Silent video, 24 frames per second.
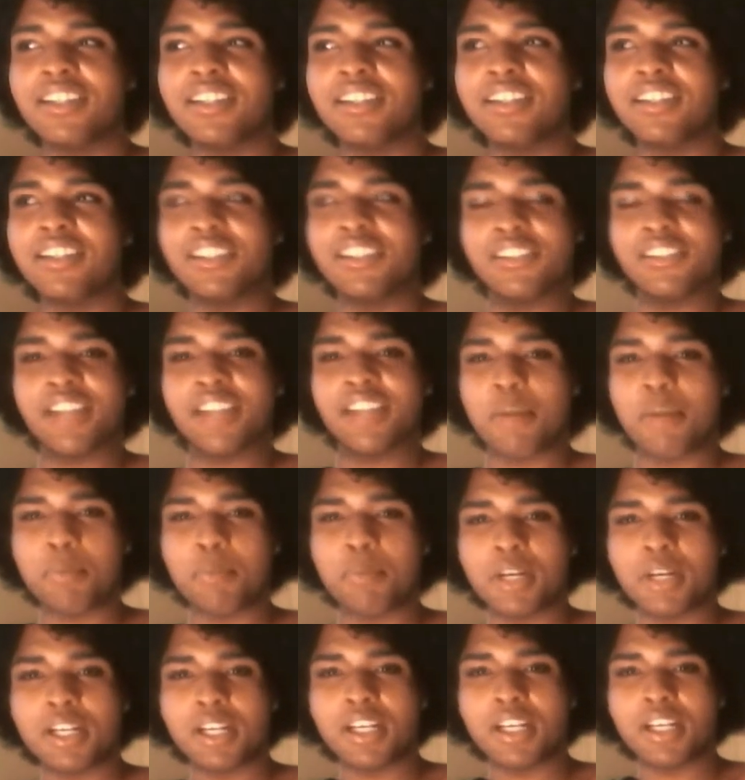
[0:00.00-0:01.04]
their
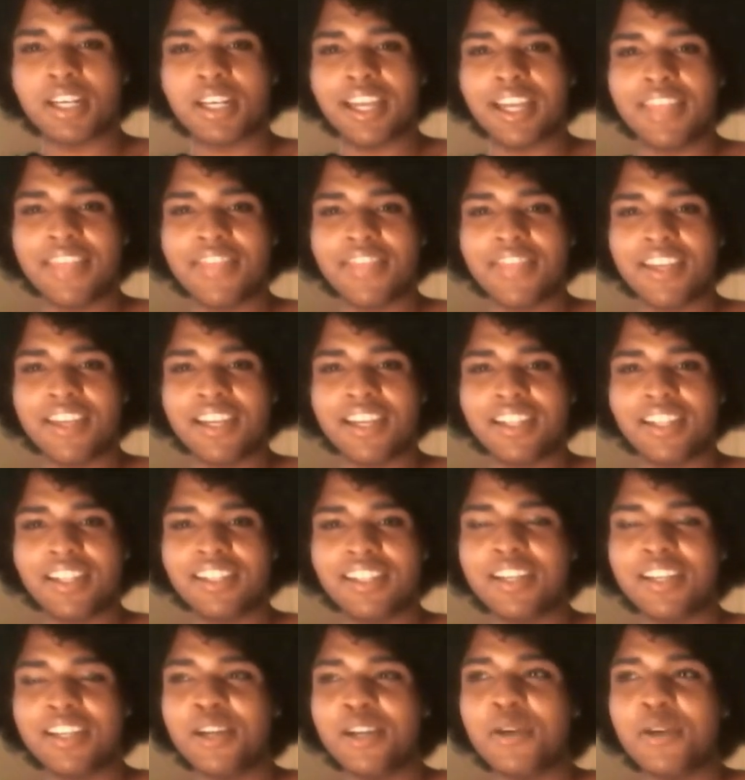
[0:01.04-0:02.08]
number and
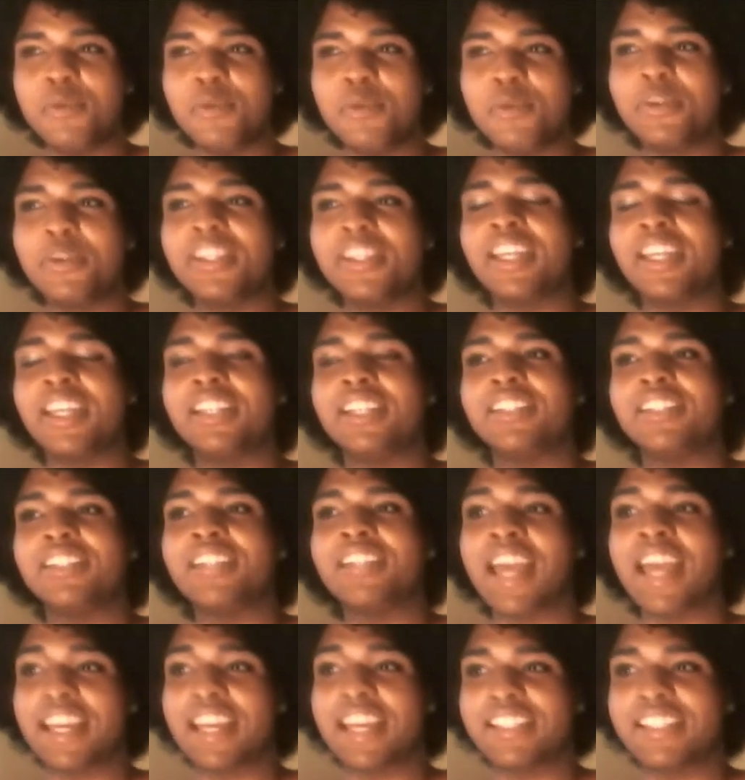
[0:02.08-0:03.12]
then we'd like
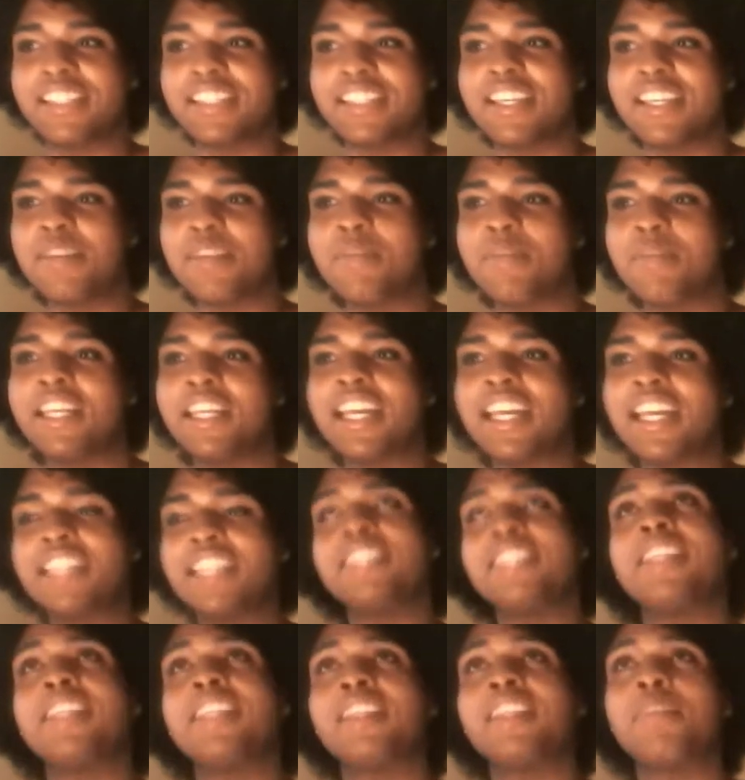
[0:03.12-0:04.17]
text them and I'd
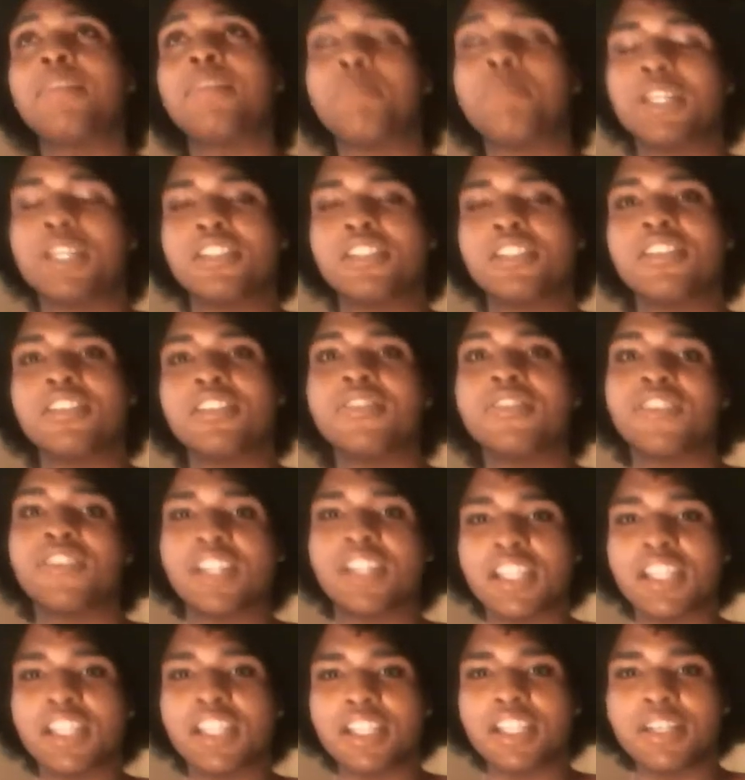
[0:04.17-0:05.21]
send them pictures of
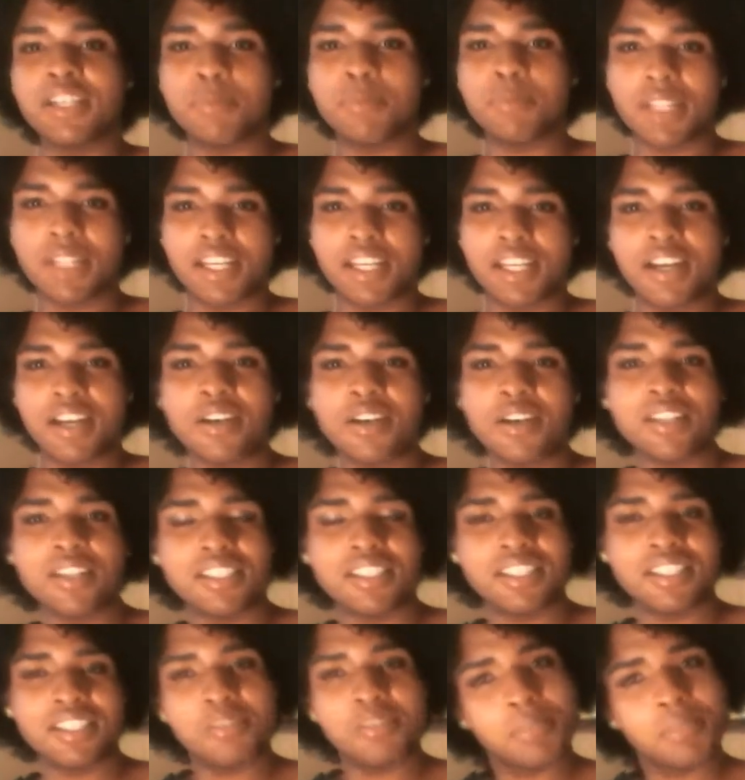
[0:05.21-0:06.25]
her and be like, oh,
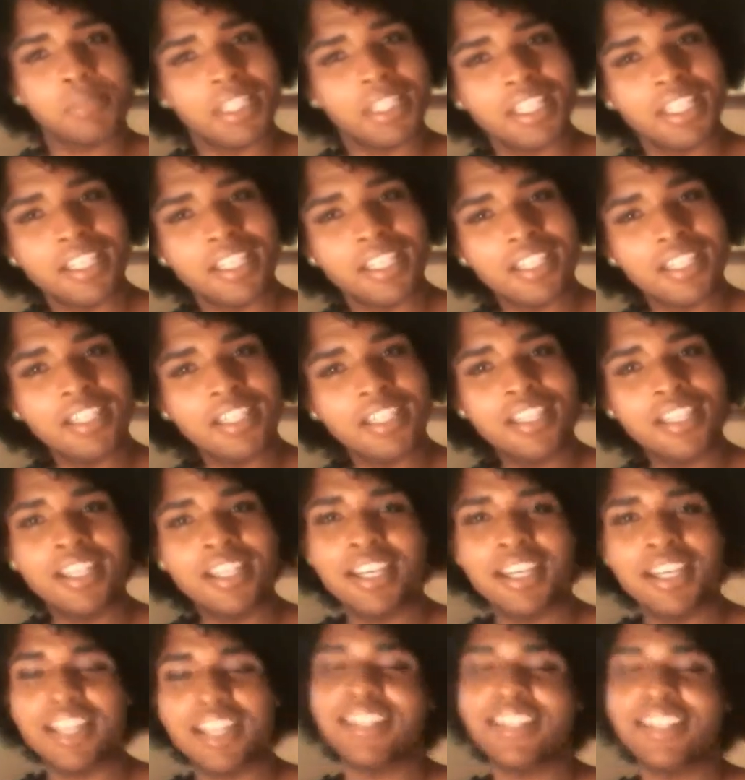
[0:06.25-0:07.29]
this is me.
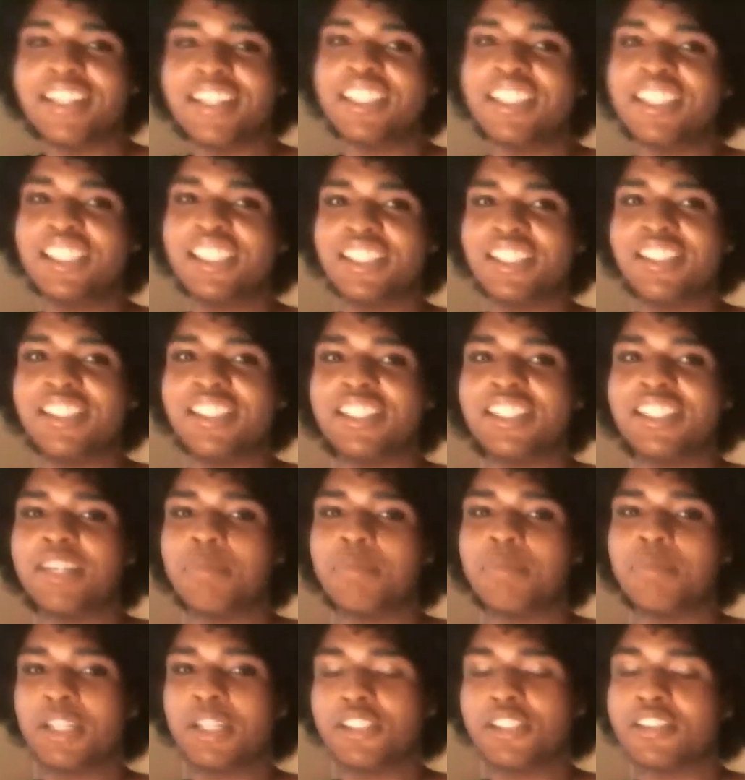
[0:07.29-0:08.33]
And then she'd
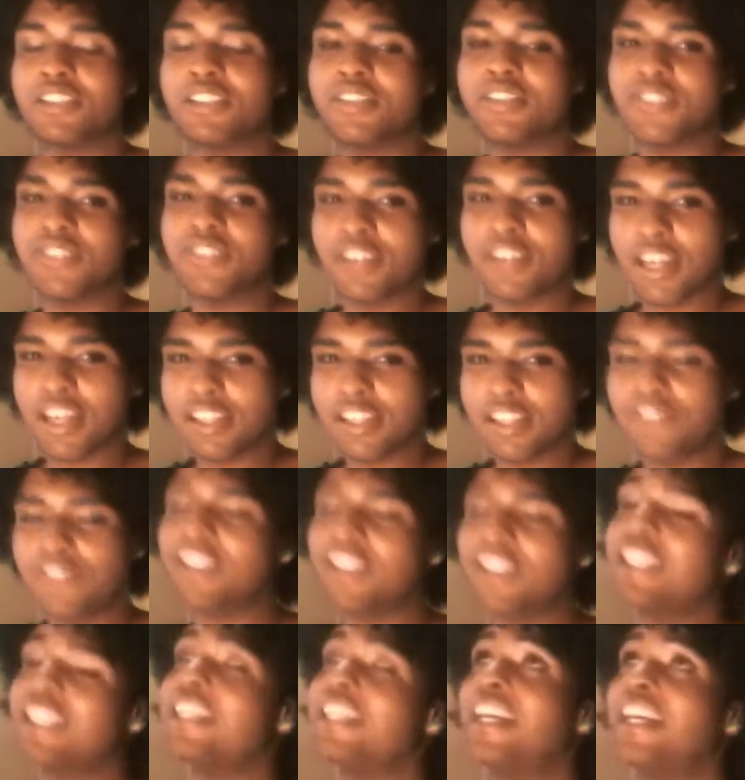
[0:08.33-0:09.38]
send pictures of her other
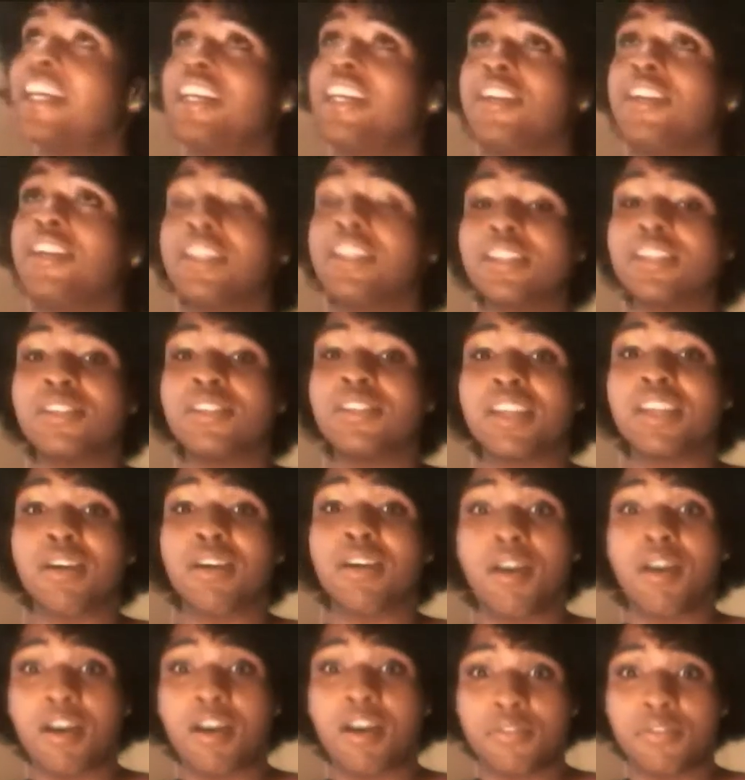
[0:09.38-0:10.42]
friends. And I know that sounds like
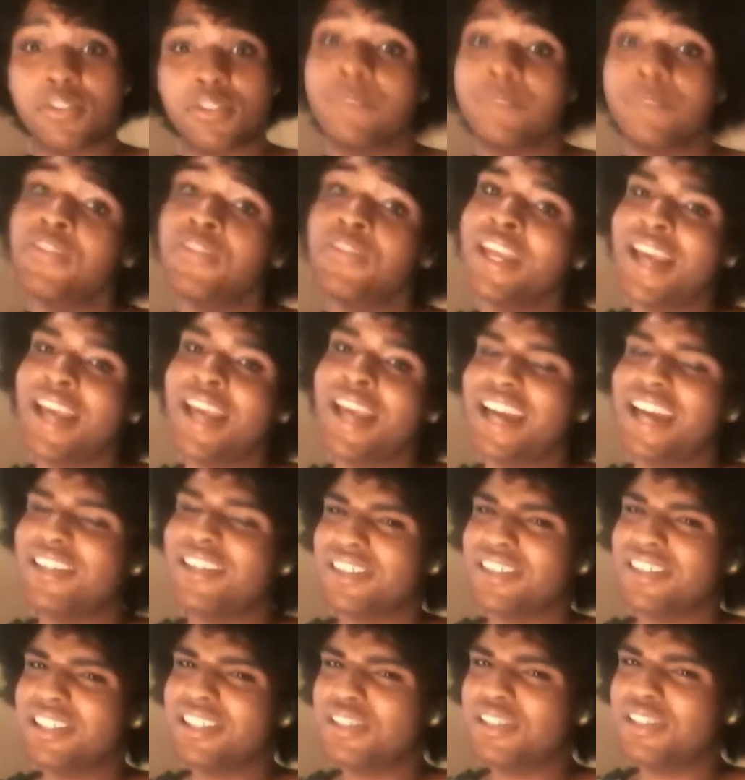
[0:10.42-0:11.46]
awful. I know
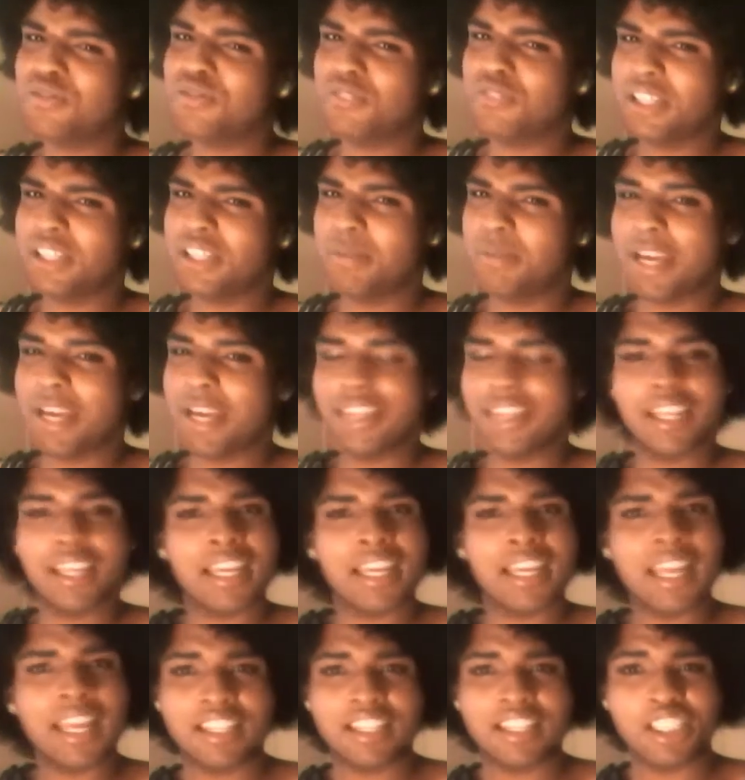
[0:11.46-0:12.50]
that sounds really bad and like
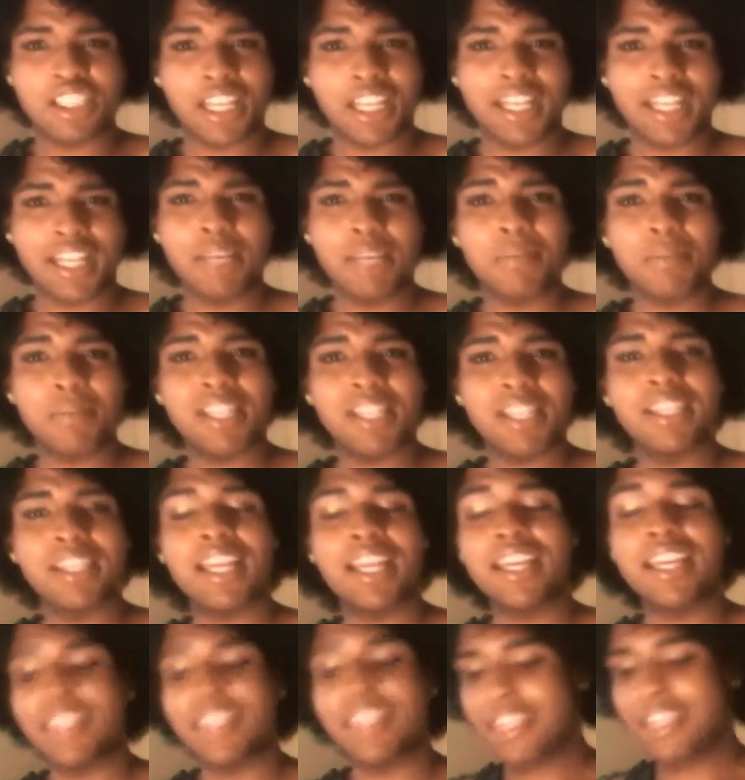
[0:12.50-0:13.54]
hell shady, but
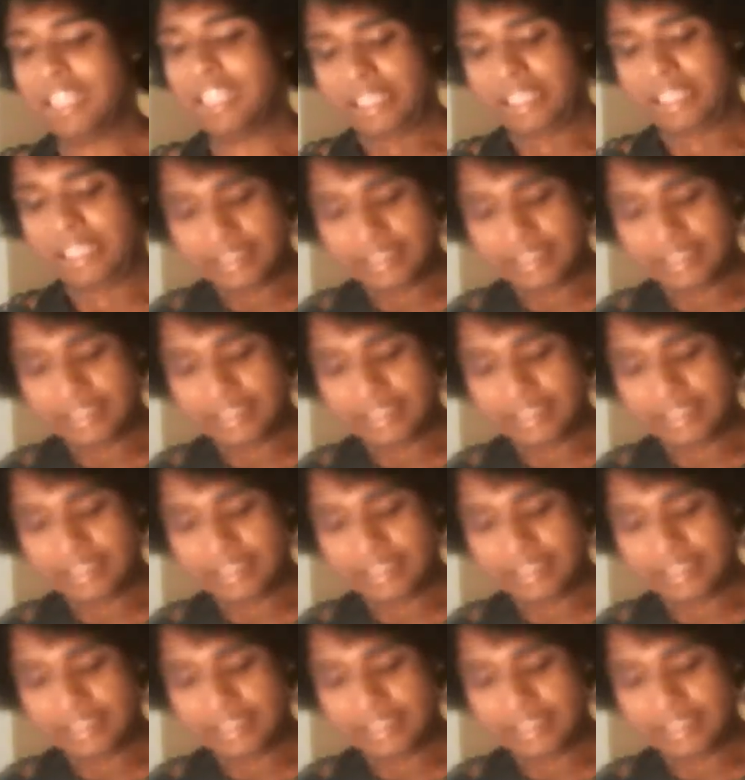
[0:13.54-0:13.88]
like,